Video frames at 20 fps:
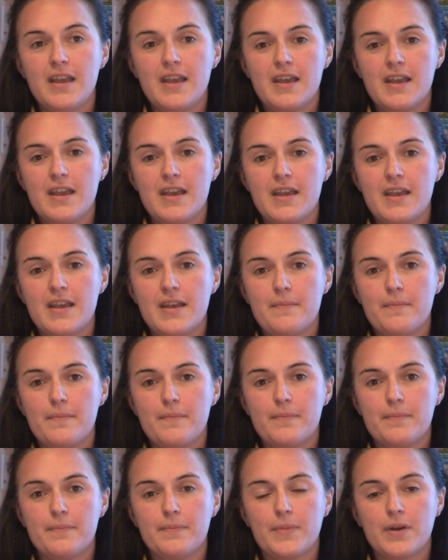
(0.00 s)

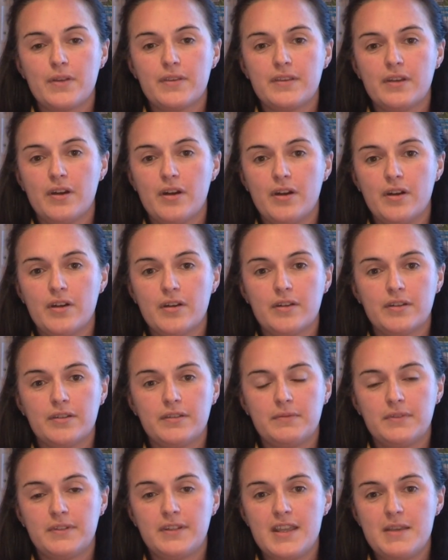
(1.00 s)
Our
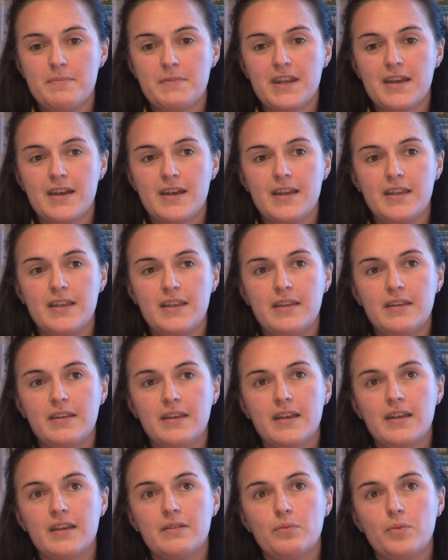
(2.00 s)
team and I,
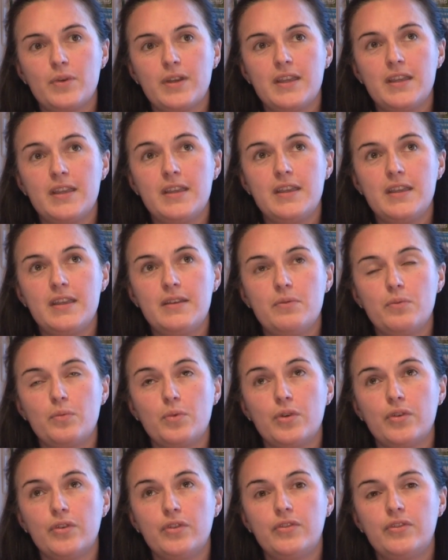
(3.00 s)
we
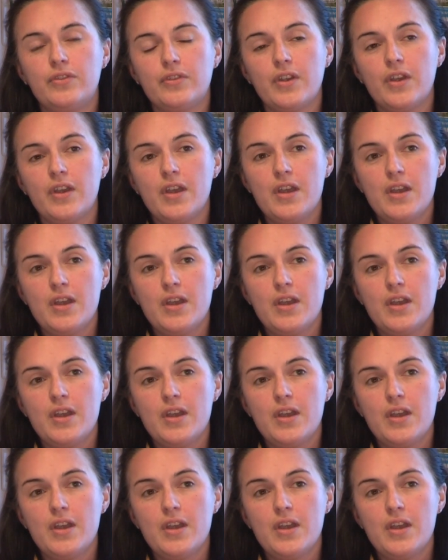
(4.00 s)
would